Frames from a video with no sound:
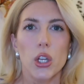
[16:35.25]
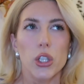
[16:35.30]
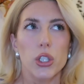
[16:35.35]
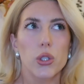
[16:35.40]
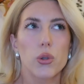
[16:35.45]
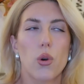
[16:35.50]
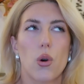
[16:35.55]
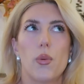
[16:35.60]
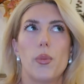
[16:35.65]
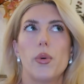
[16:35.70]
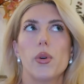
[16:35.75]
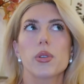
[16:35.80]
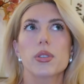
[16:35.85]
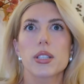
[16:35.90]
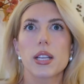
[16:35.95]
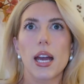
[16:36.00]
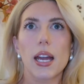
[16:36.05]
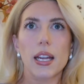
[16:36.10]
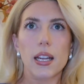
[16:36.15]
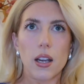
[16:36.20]
you almost
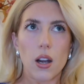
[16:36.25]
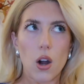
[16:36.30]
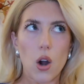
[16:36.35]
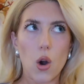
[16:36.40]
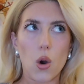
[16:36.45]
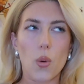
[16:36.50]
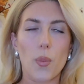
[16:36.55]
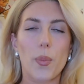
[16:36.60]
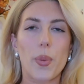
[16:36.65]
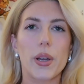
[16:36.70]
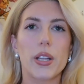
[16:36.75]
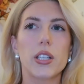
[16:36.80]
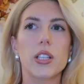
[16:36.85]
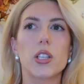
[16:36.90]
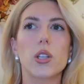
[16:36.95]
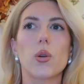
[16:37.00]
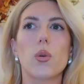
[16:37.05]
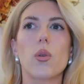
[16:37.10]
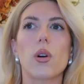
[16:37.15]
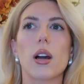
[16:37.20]
like open
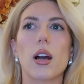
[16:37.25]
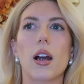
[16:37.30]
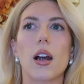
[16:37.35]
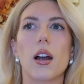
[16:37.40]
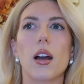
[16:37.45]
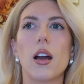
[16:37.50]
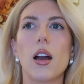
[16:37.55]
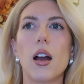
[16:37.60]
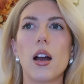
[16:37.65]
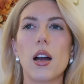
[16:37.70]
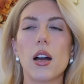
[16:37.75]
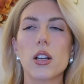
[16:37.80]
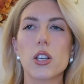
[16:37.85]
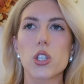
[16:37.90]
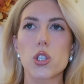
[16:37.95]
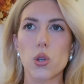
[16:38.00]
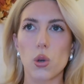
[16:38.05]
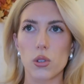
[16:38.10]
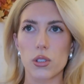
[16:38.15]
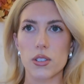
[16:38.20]
your
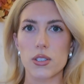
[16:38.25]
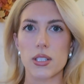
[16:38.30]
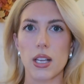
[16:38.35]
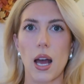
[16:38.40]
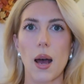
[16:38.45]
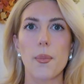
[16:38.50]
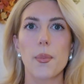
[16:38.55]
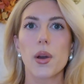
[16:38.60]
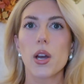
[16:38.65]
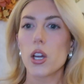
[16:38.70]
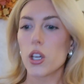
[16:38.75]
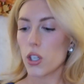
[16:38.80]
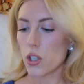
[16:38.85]
shoulders up.